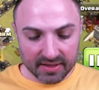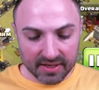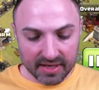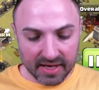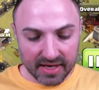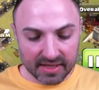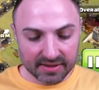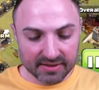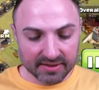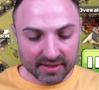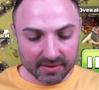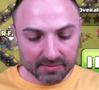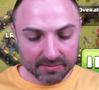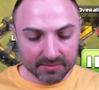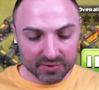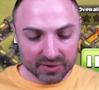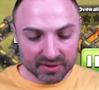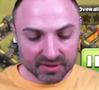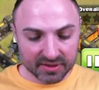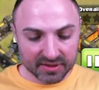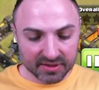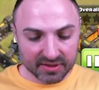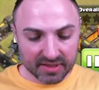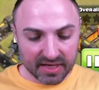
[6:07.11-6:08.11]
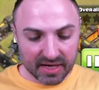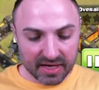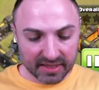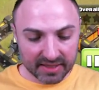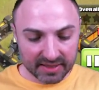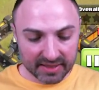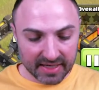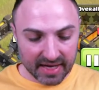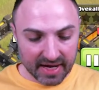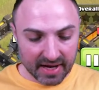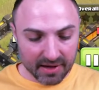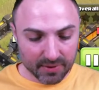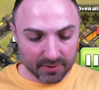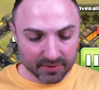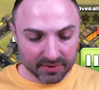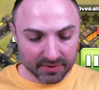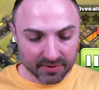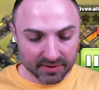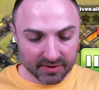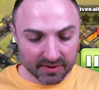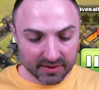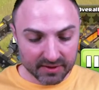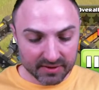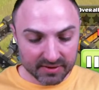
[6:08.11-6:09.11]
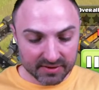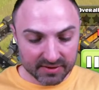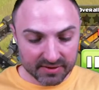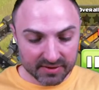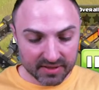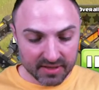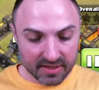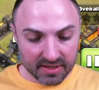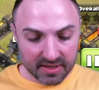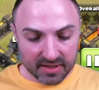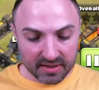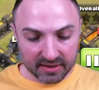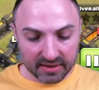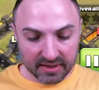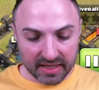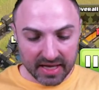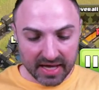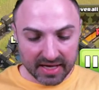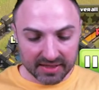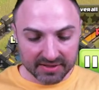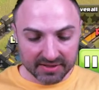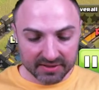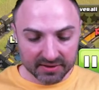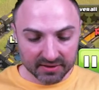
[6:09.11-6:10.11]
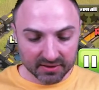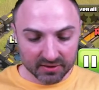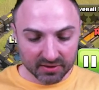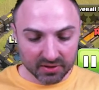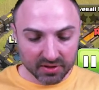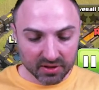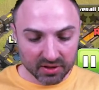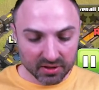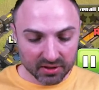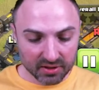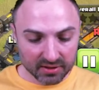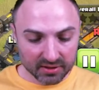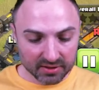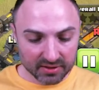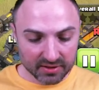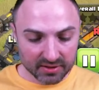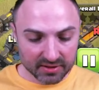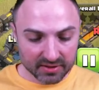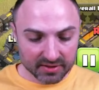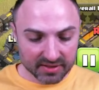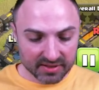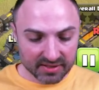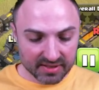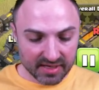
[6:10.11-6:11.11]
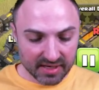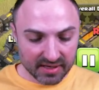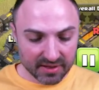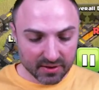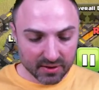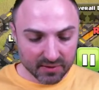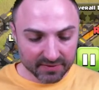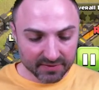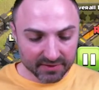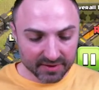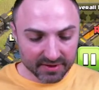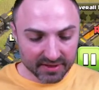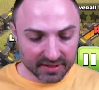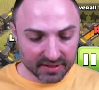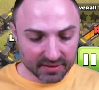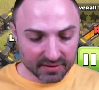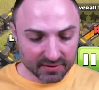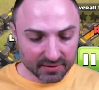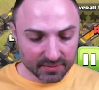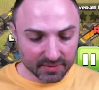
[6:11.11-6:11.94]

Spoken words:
ends up just knocking out this last little hog set over here.